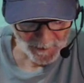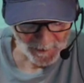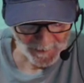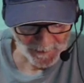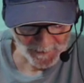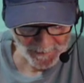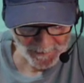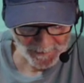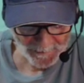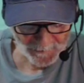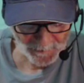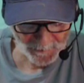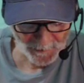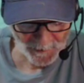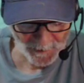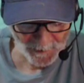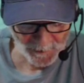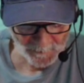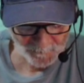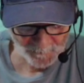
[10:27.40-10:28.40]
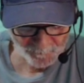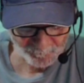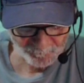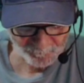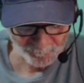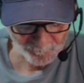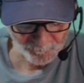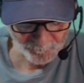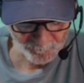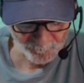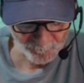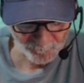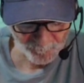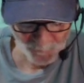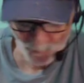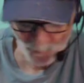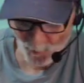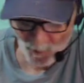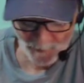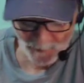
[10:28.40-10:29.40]
and
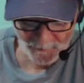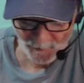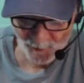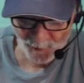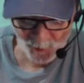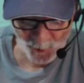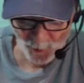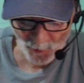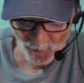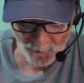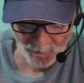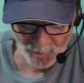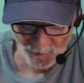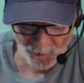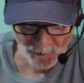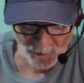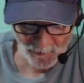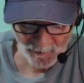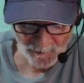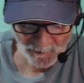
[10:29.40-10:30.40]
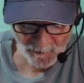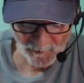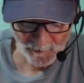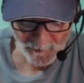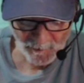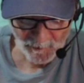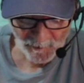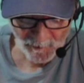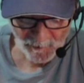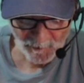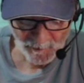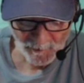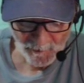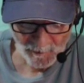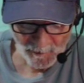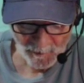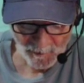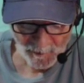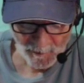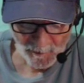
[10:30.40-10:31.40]
gone to church.
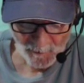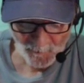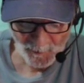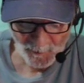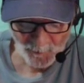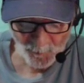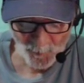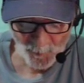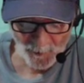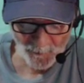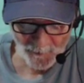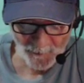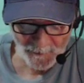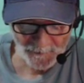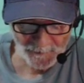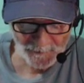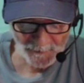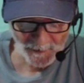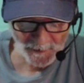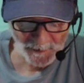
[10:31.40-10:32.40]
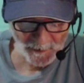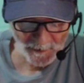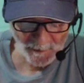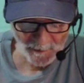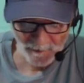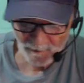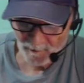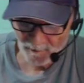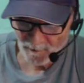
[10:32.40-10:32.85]
But where's the